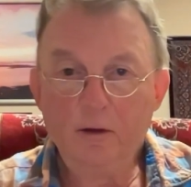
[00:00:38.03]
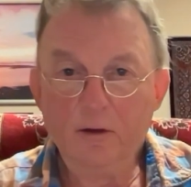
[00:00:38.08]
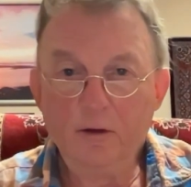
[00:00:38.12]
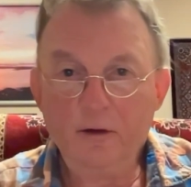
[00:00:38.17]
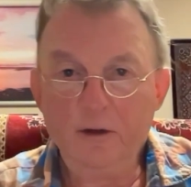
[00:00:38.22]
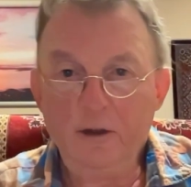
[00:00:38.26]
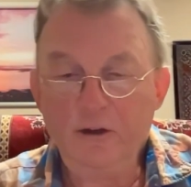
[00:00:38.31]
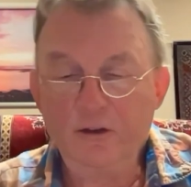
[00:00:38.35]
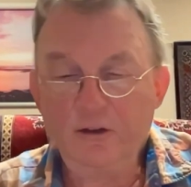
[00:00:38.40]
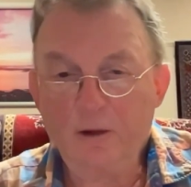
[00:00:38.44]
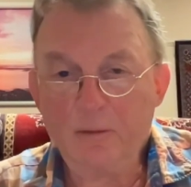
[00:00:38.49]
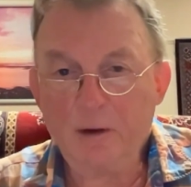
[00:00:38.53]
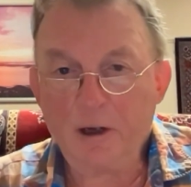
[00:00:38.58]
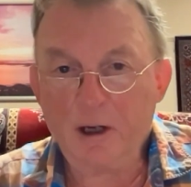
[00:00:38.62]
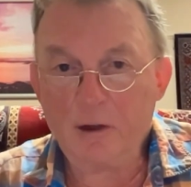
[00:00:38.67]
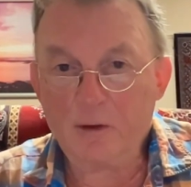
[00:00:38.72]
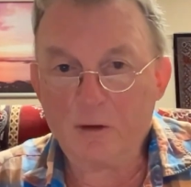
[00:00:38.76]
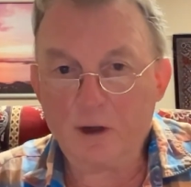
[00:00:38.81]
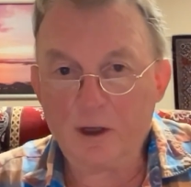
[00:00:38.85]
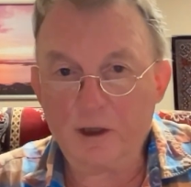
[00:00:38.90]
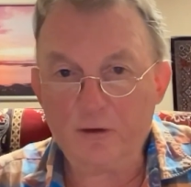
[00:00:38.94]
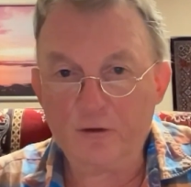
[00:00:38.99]
These
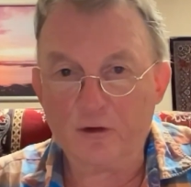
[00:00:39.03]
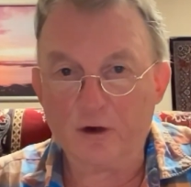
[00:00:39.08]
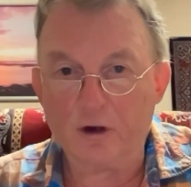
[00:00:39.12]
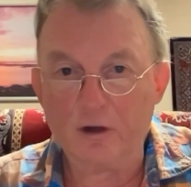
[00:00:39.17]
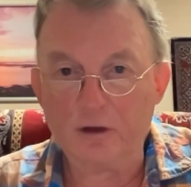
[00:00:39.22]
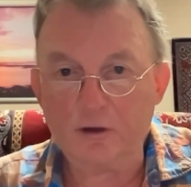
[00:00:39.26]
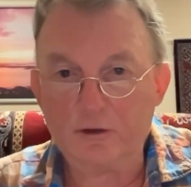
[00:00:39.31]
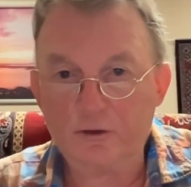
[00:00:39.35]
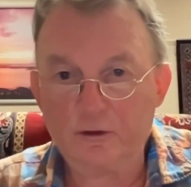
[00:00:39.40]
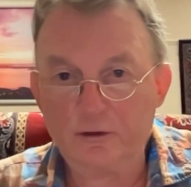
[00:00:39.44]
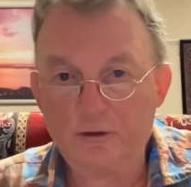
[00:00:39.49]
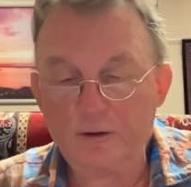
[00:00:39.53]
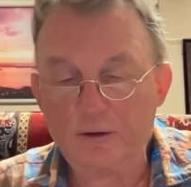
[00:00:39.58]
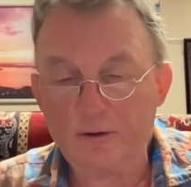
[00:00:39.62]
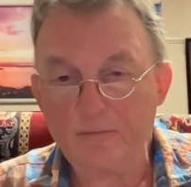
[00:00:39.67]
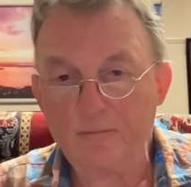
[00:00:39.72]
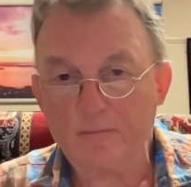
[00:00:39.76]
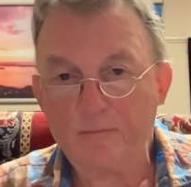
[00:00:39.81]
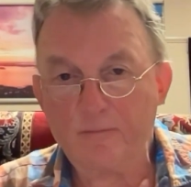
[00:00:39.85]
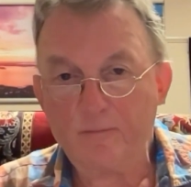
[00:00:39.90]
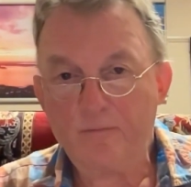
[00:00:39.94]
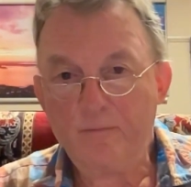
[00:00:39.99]
MAOI drugs
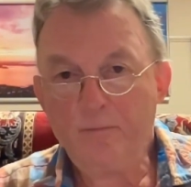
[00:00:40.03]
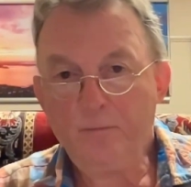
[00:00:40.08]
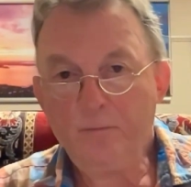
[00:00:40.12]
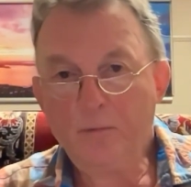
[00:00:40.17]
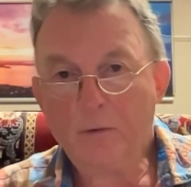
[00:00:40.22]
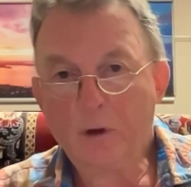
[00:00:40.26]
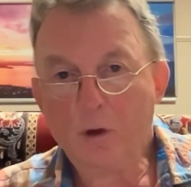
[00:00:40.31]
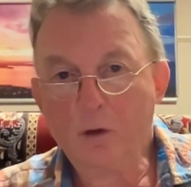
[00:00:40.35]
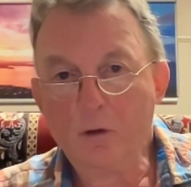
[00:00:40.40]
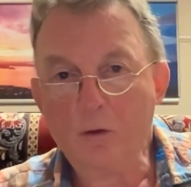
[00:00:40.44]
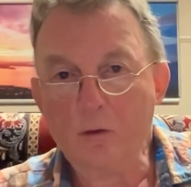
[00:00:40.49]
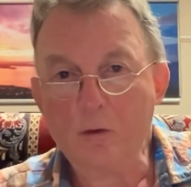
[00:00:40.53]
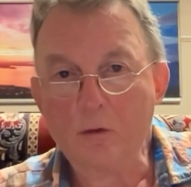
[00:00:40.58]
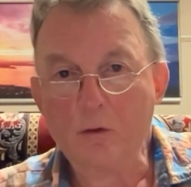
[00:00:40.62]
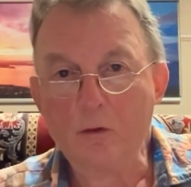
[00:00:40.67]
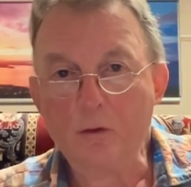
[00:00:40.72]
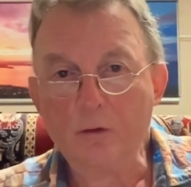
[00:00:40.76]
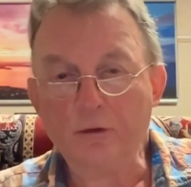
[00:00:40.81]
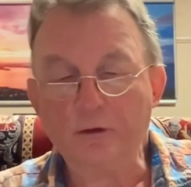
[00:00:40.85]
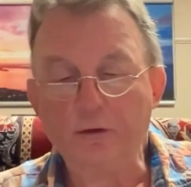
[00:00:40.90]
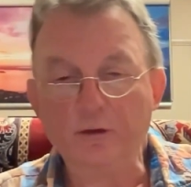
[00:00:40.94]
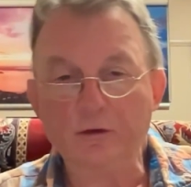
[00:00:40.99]

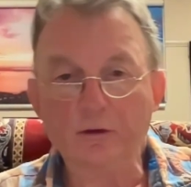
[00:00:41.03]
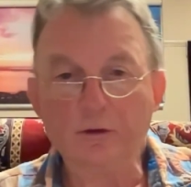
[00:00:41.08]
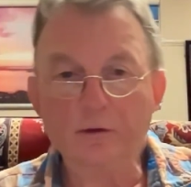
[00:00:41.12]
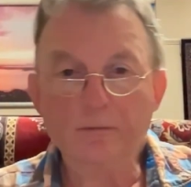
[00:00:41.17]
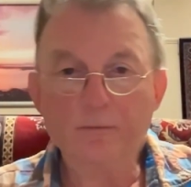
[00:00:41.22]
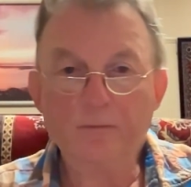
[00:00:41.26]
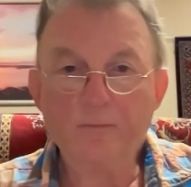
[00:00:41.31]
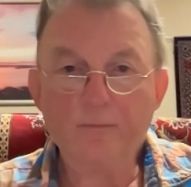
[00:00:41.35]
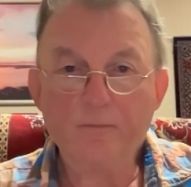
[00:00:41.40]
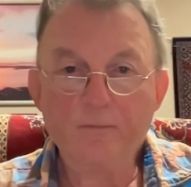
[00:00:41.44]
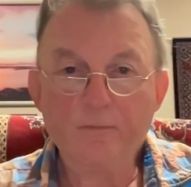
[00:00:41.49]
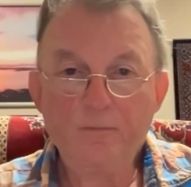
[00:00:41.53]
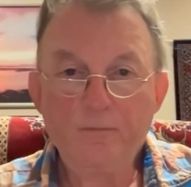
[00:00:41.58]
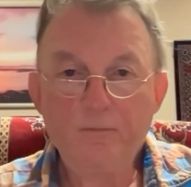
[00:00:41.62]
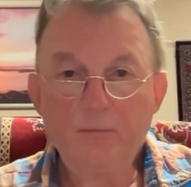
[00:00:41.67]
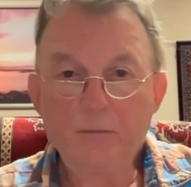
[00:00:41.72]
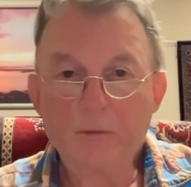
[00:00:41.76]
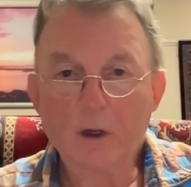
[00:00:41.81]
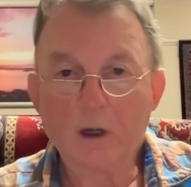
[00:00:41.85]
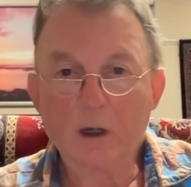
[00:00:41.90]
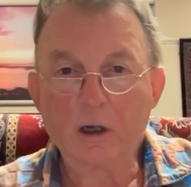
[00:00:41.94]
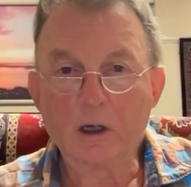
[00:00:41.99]
cause
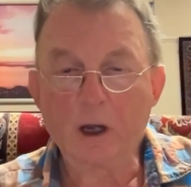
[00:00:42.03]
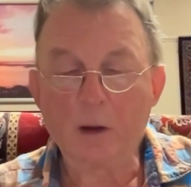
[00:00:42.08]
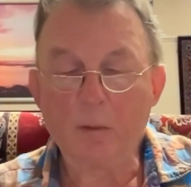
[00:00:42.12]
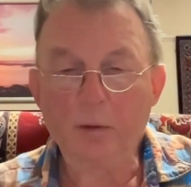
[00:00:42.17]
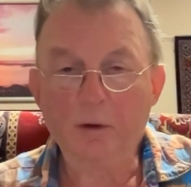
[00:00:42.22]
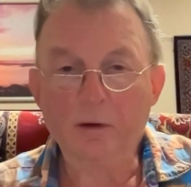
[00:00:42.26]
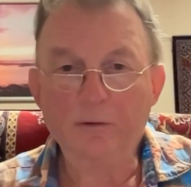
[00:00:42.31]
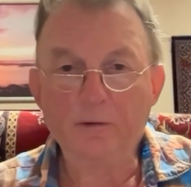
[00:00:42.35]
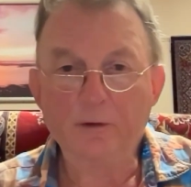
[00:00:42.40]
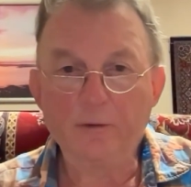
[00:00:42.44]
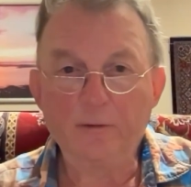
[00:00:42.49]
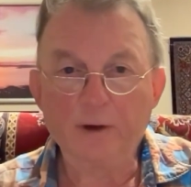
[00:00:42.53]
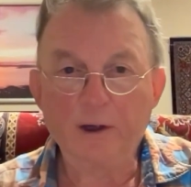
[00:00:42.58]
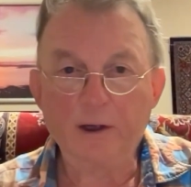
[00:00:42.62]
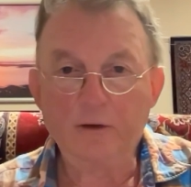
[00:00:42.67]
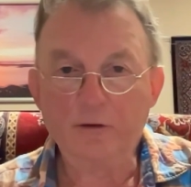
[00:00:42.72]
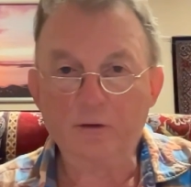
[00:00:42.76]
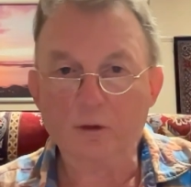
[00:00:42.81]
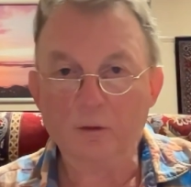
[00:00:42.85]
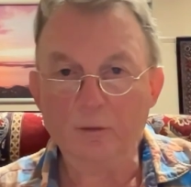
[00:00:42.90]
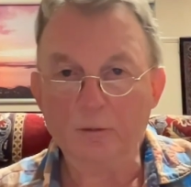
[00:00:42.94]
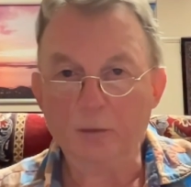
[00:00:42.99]
a couple of
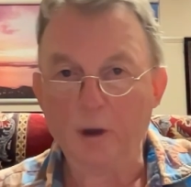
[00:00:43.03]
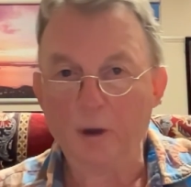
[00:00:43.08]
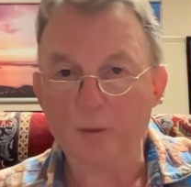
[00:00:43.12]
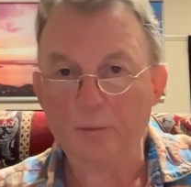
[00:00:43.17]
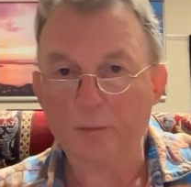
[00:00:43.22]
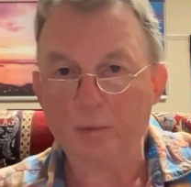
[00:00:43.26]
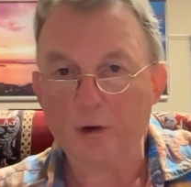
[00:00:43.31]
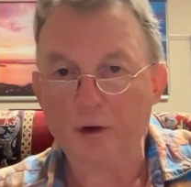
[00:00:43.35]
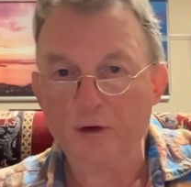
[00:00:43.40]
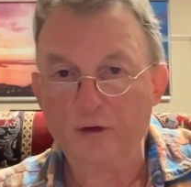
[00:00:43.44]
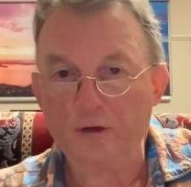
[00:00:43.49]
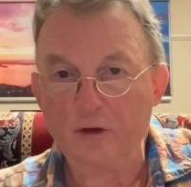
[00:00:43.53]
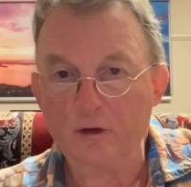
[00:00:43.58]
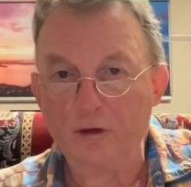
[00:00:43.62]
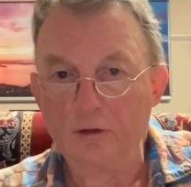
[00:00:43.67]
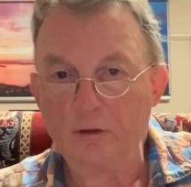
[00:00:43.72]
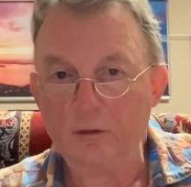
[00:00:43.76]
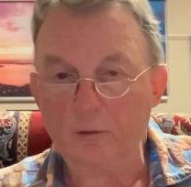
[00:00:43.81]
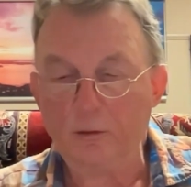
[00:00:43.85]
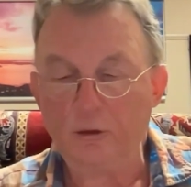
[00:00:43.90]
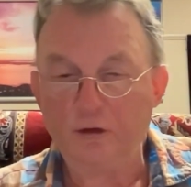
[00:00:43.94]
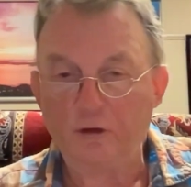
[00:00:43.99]
effects on blood pressure
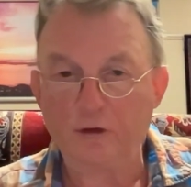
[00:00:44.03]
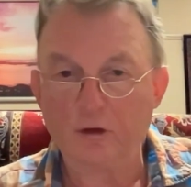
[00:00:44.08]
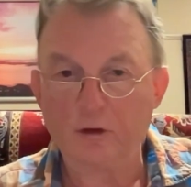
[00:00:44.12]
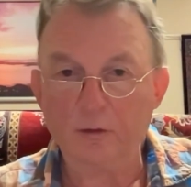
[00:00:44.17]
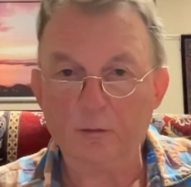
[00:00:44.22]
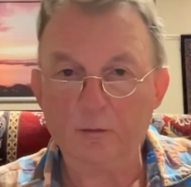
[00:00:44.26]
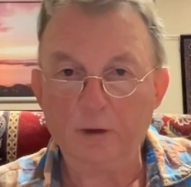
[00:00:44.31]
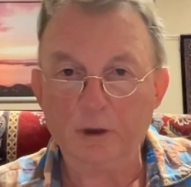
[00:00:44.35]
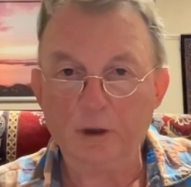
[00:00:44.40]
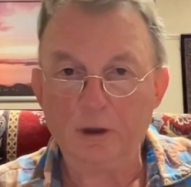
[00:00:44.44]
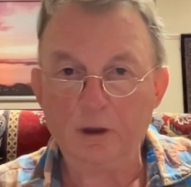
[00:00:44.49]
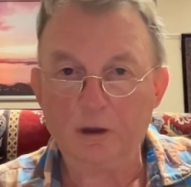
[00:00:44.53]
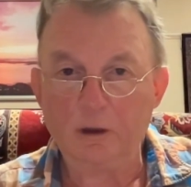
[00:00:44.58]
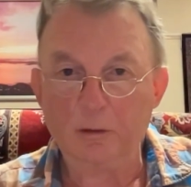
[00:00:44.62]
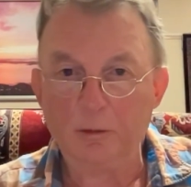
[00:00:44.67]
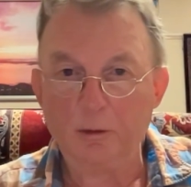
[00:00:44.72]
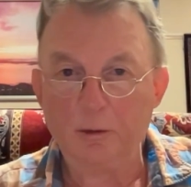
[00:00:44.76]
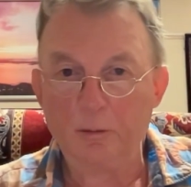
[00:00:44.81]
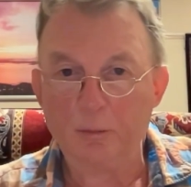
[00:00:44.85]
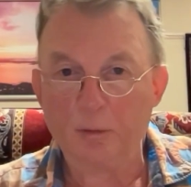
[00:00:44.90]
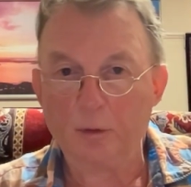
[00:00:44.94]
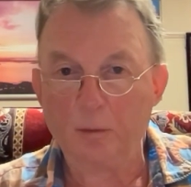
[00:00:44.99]
which can be a little
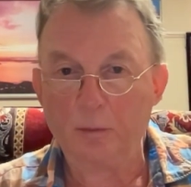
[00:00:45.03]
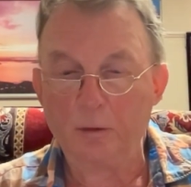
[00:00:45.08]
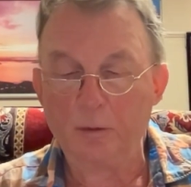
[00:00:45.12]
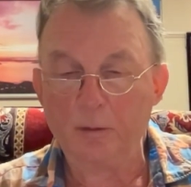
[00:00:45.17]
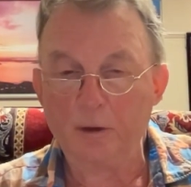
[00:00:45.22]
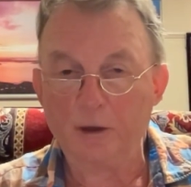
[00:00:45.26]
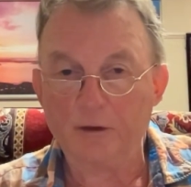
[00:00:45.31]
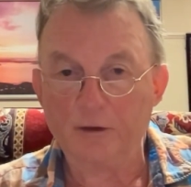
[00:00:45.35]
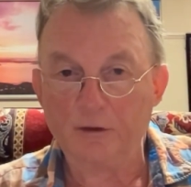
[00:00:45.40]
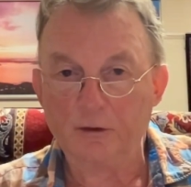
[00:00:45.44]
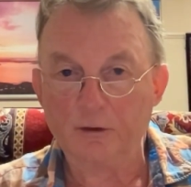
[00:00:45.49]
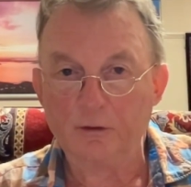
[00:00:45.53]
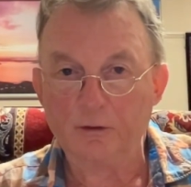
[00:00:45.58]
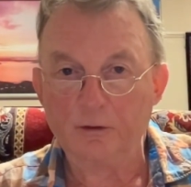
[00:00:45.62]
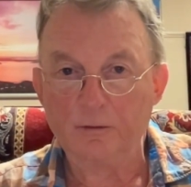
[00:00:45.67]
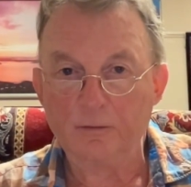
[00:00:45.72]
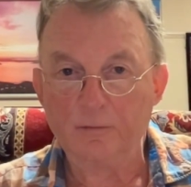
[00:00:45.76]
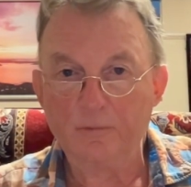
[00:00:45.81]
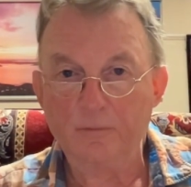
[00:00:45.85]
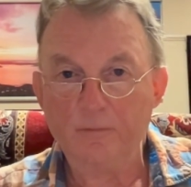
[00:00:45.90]
bit problematical.